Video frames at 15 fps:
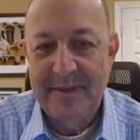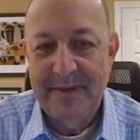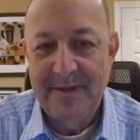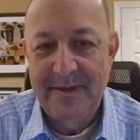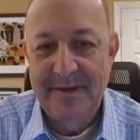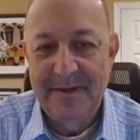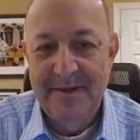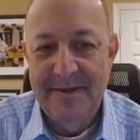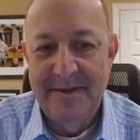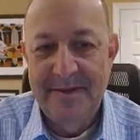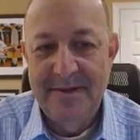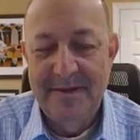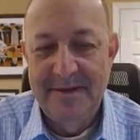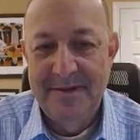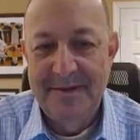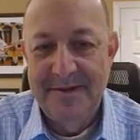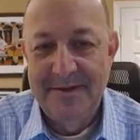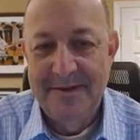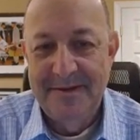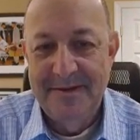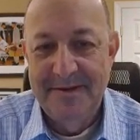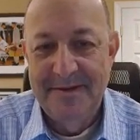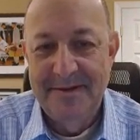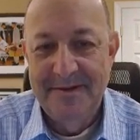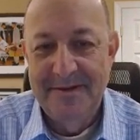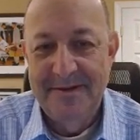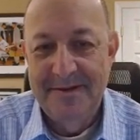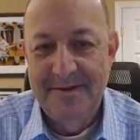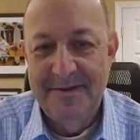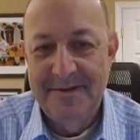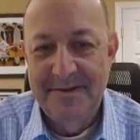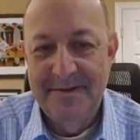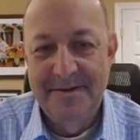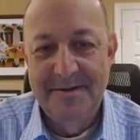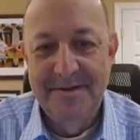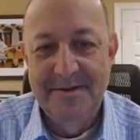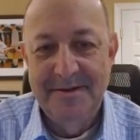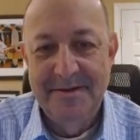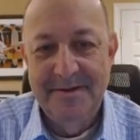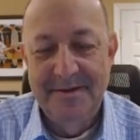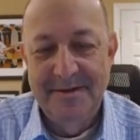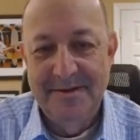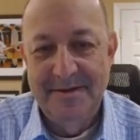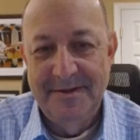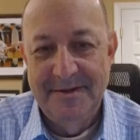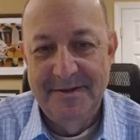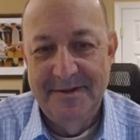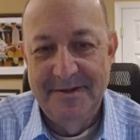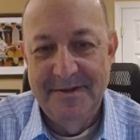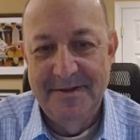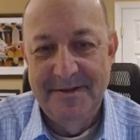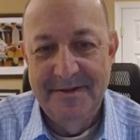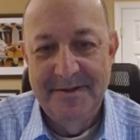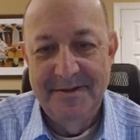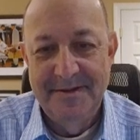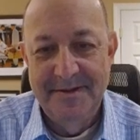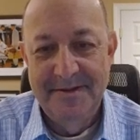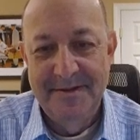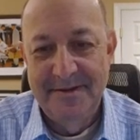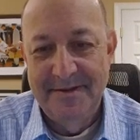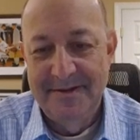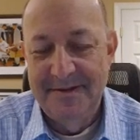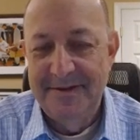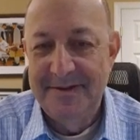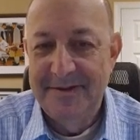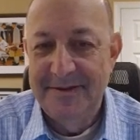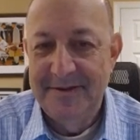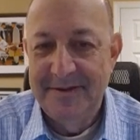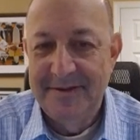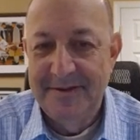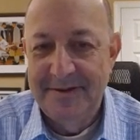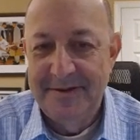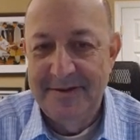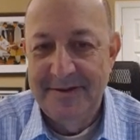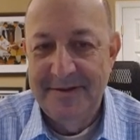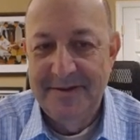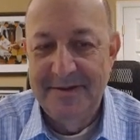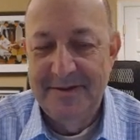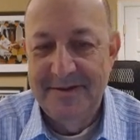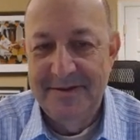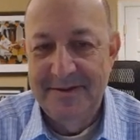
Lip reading: No words are spoken by the person on screen.